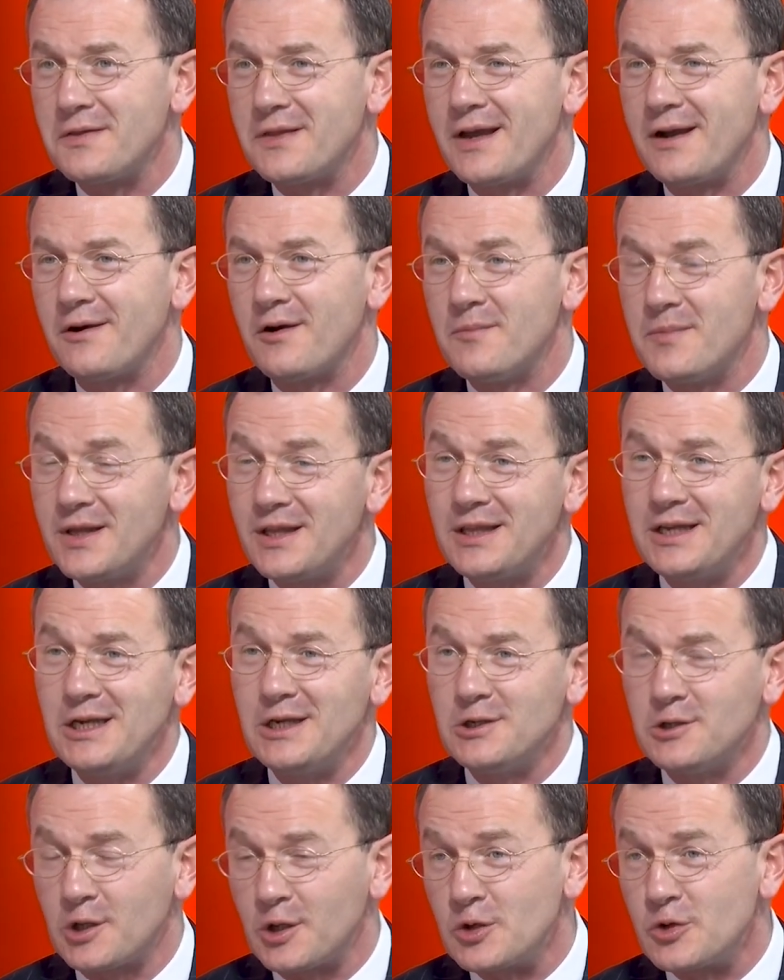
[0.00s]
their
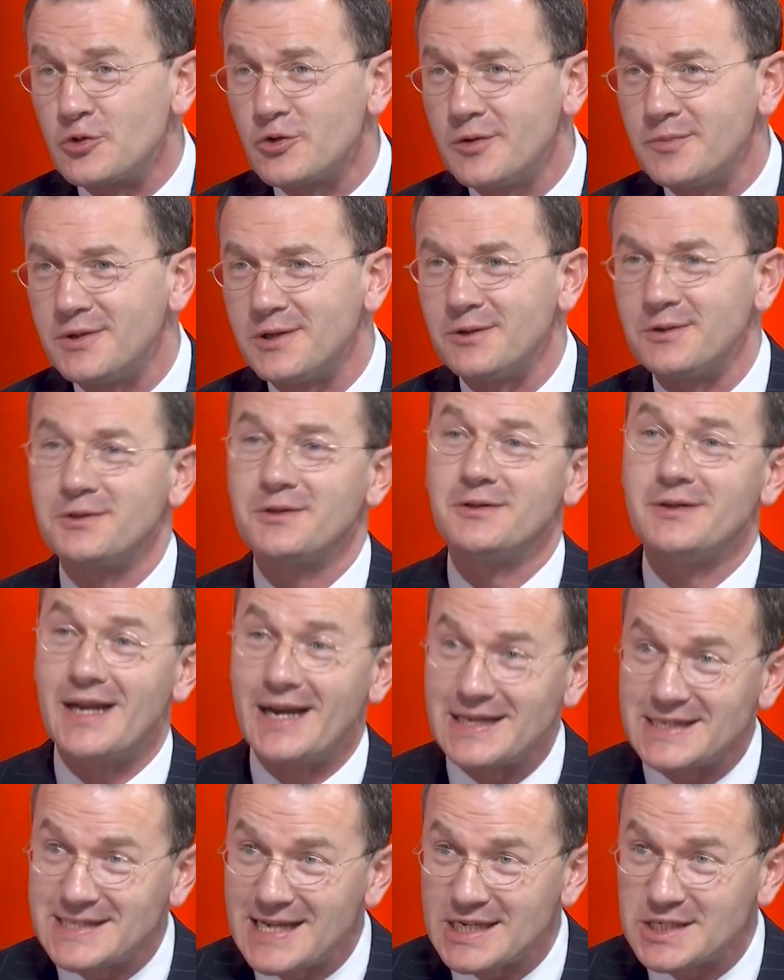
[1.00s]
ability to contribute to
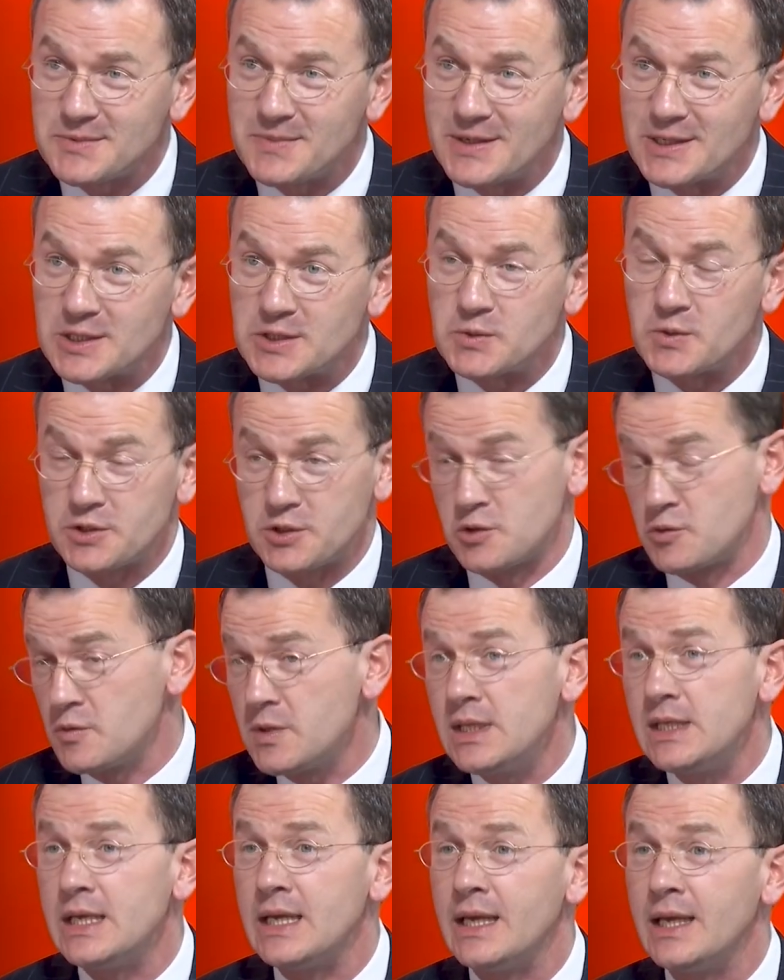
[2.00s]
net assessments, which is
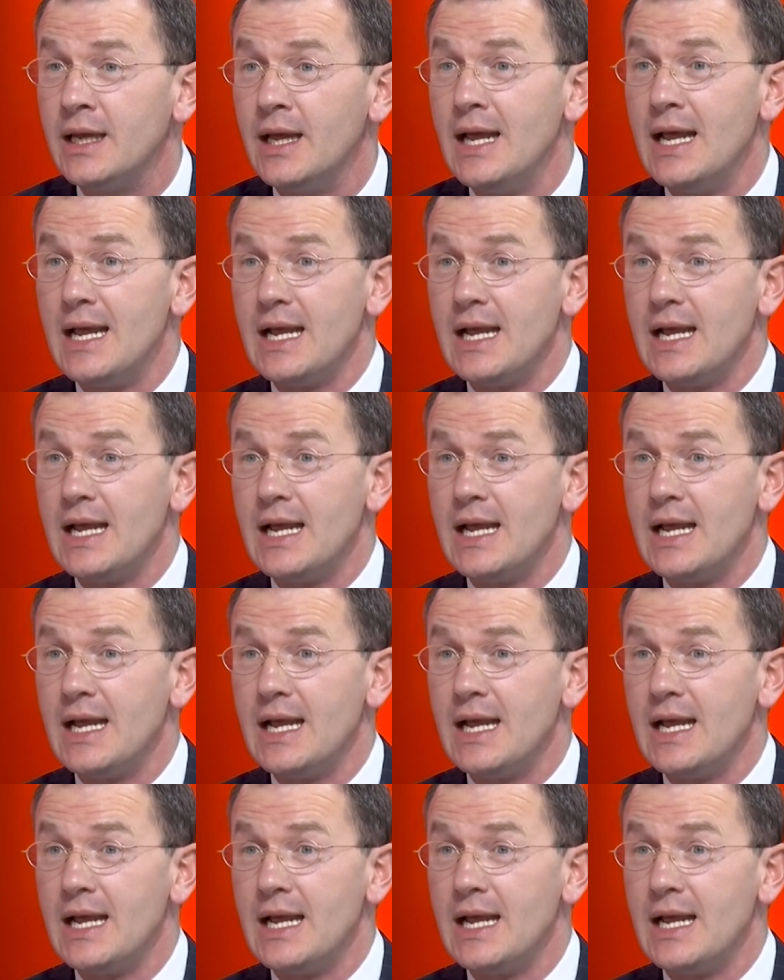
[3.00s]
really